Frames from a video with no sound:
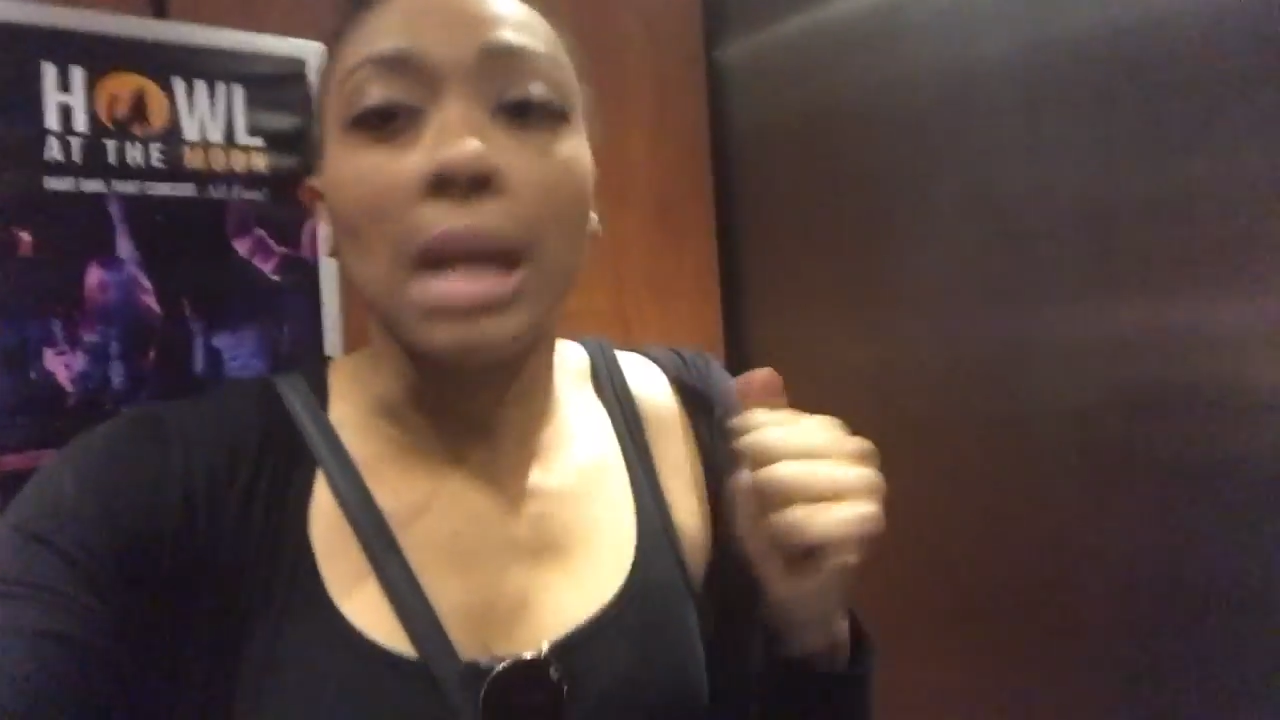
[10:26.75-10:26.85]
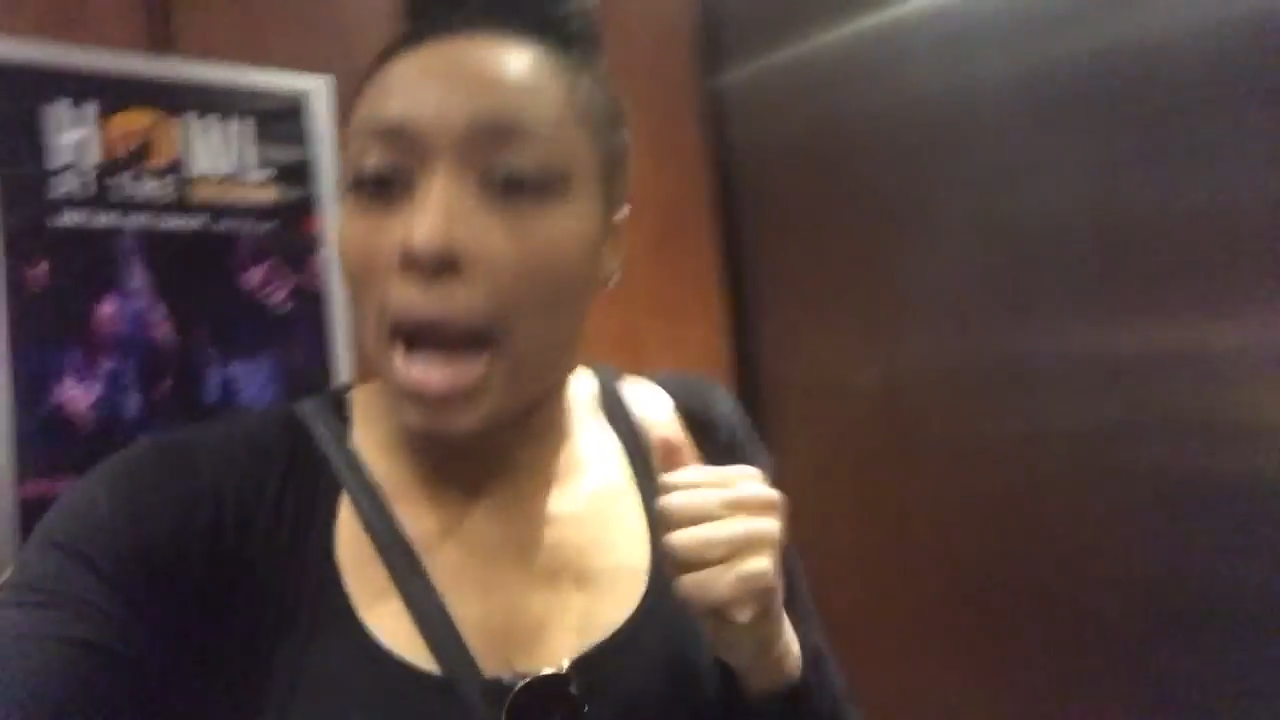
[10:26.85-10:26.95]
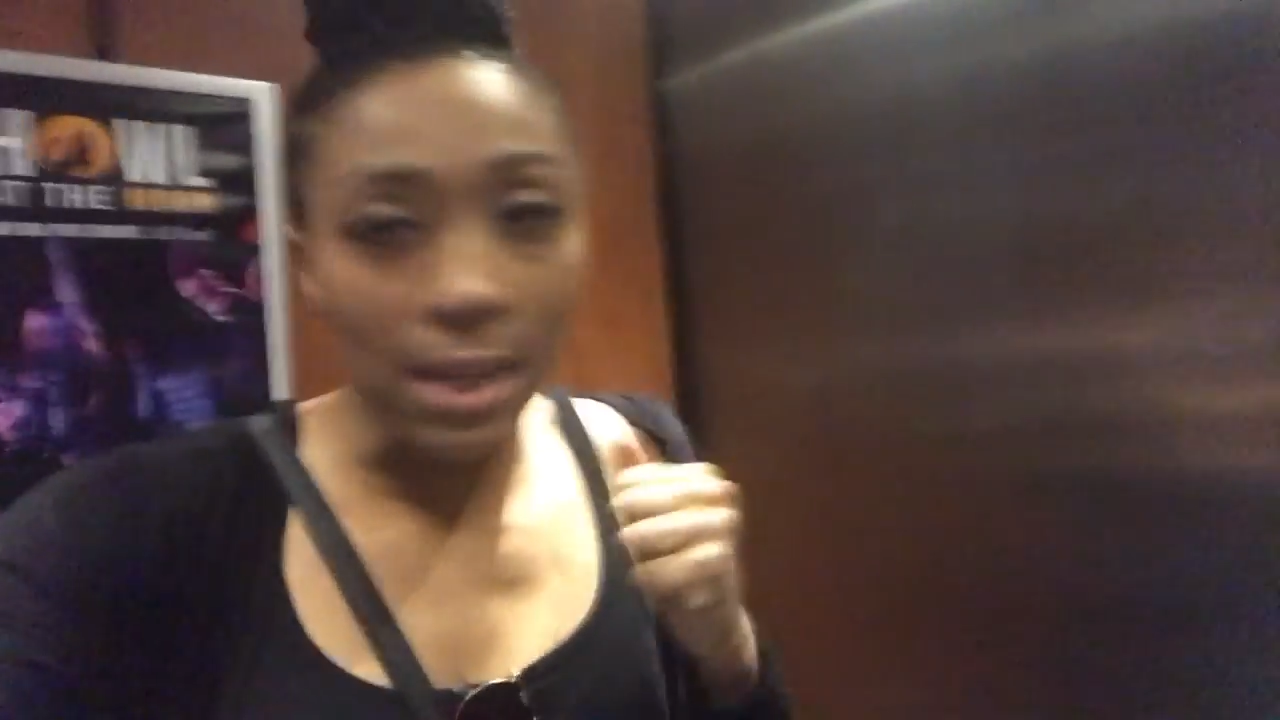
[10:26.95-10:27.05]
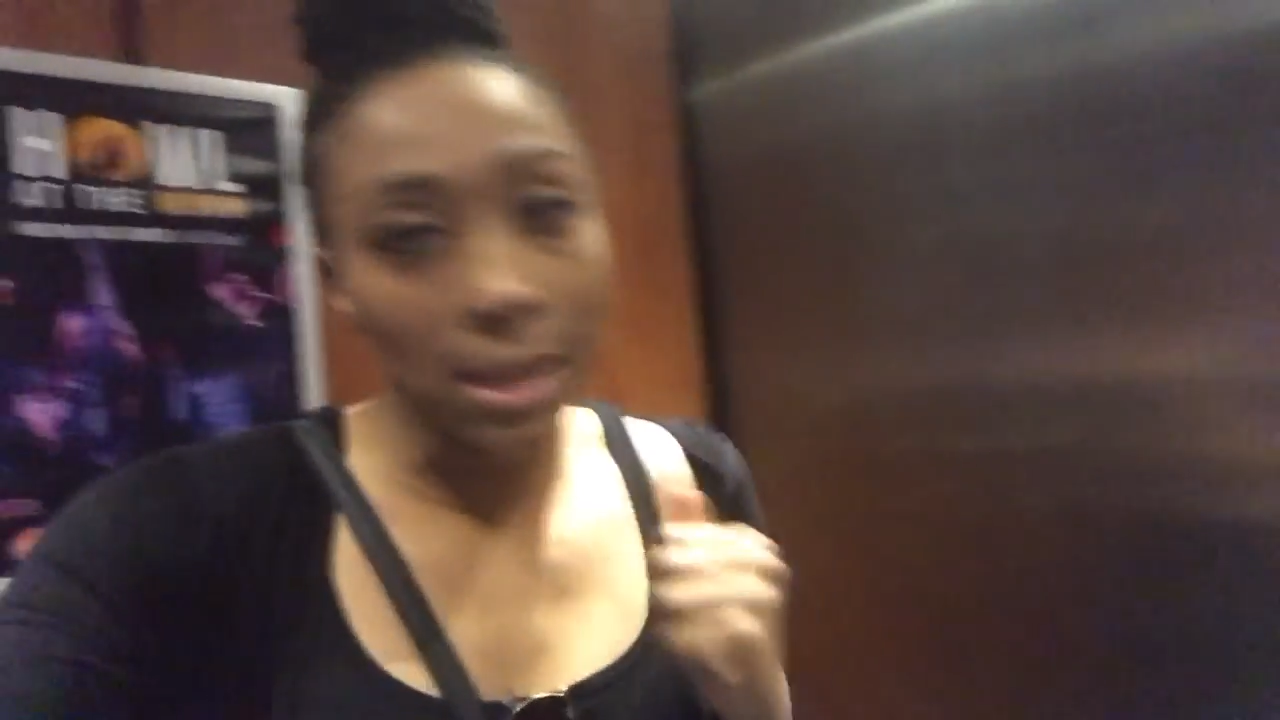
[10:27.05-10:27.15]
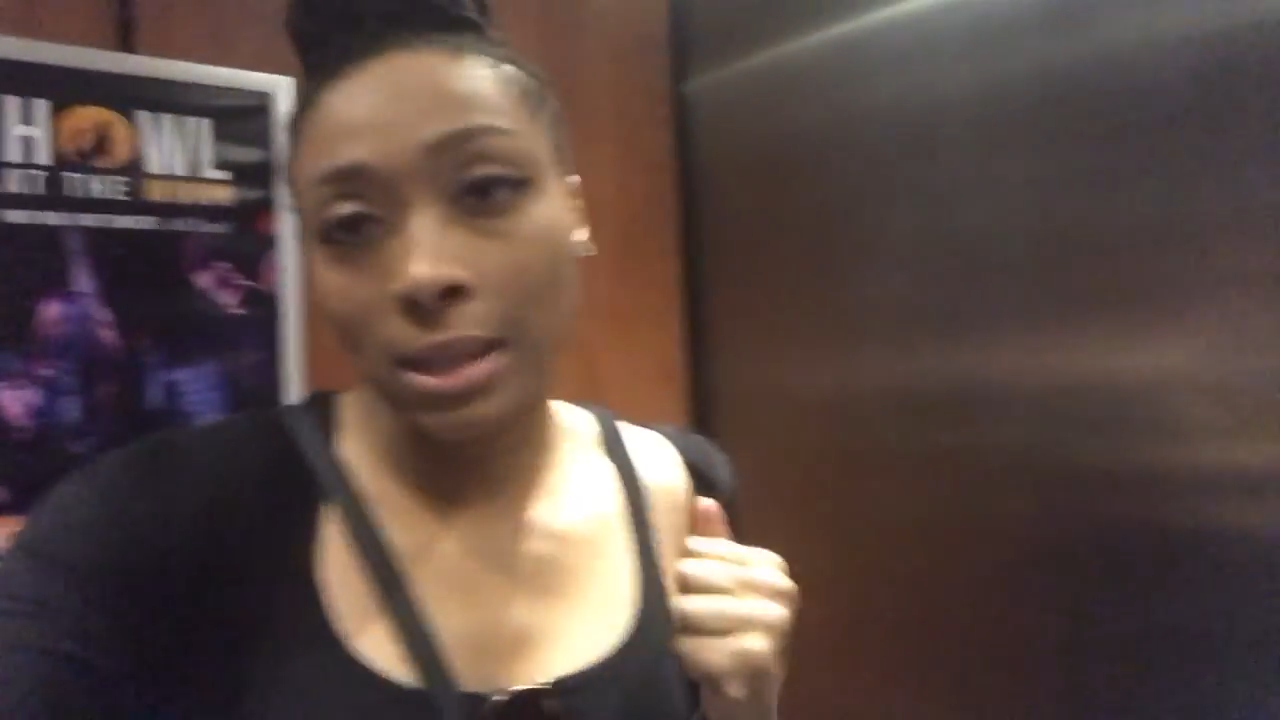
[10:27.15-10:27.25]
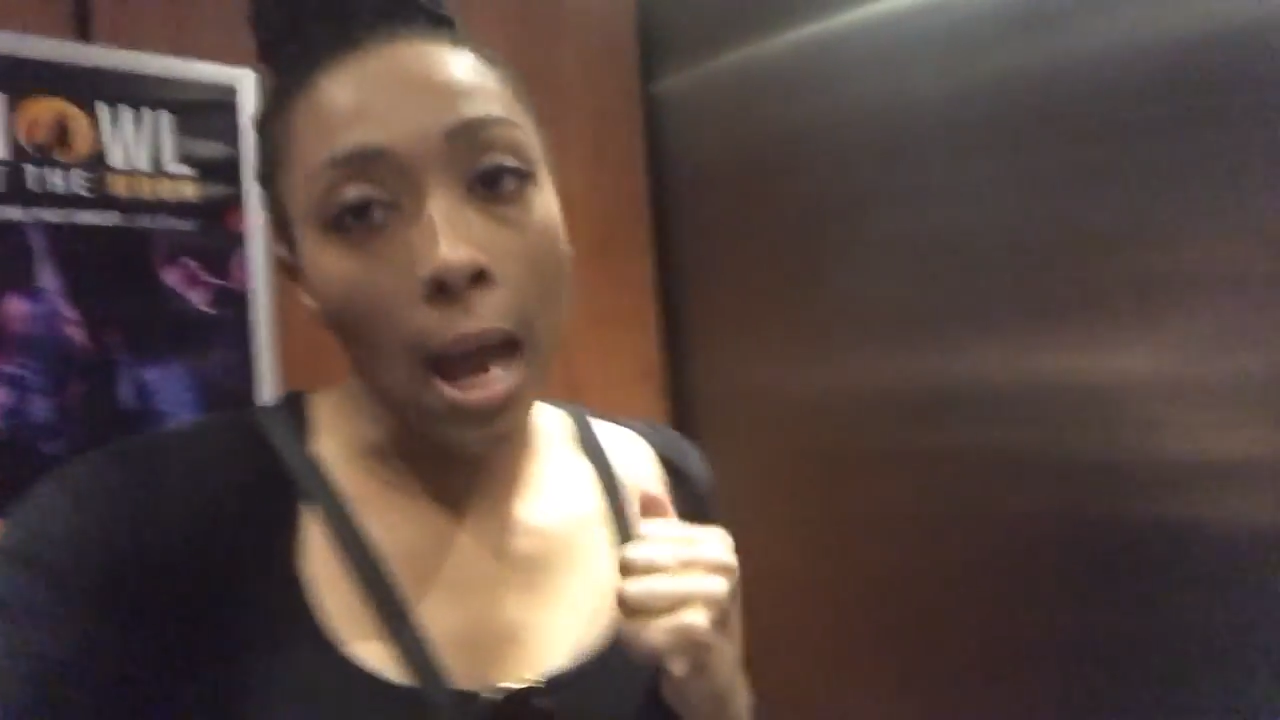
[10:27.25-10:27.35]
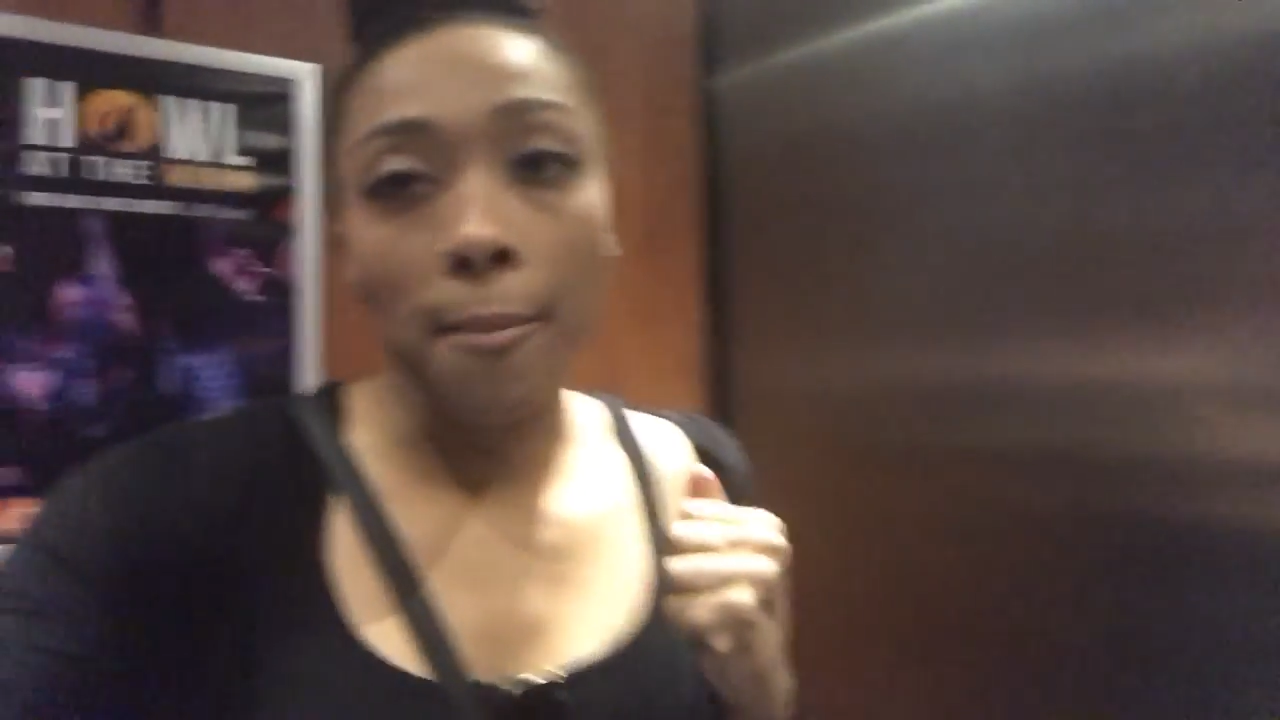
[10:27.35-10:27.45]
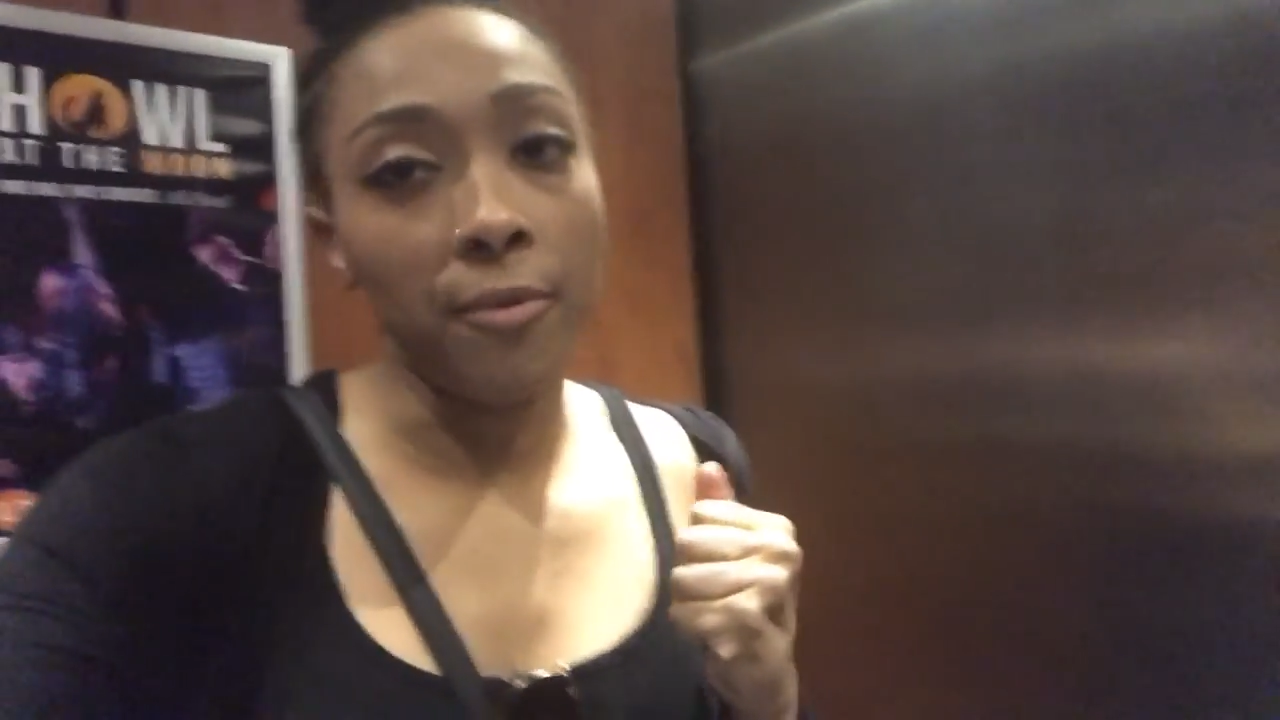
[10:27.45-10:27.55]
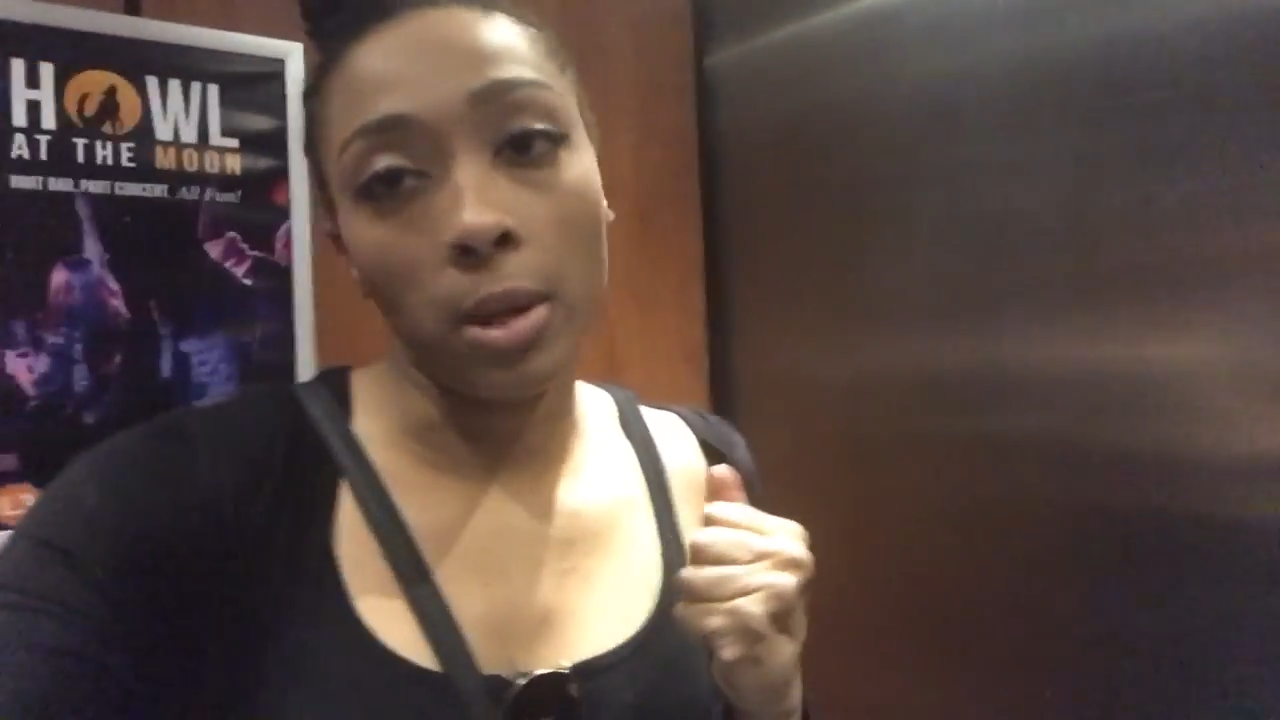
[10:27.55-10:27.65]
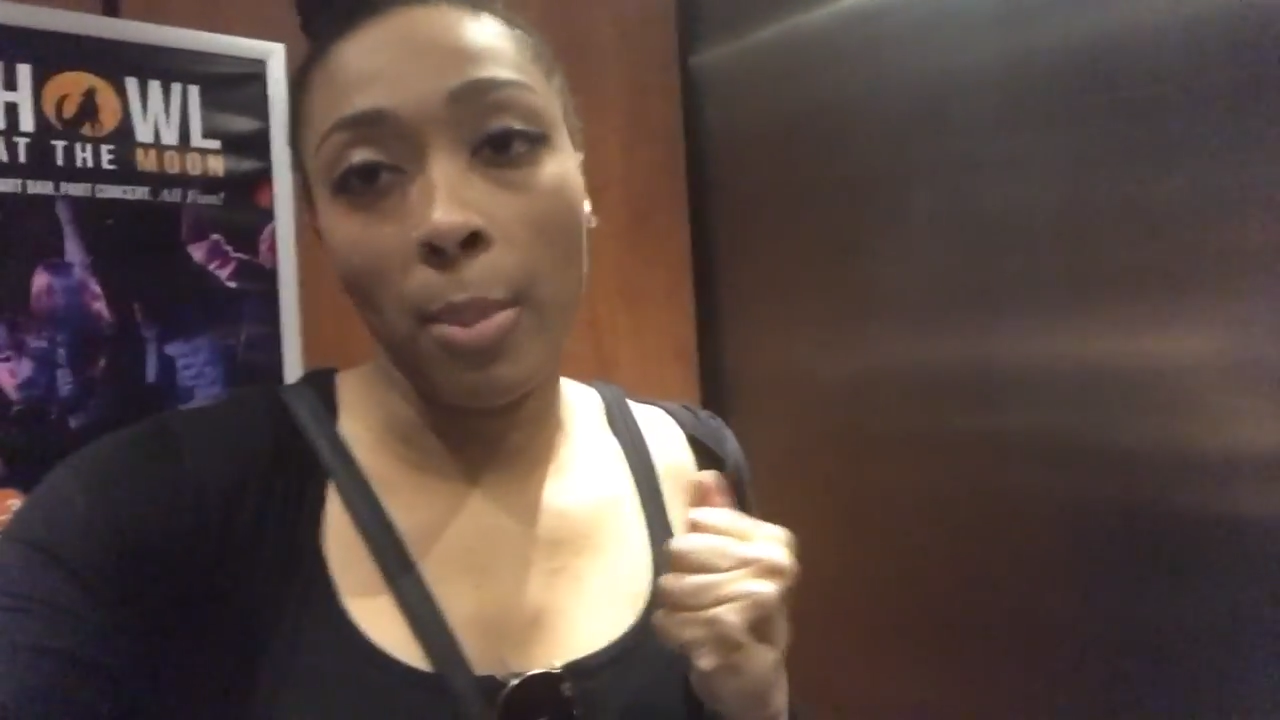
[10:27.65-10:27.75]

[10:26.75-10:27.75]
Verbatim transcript: non-stop for the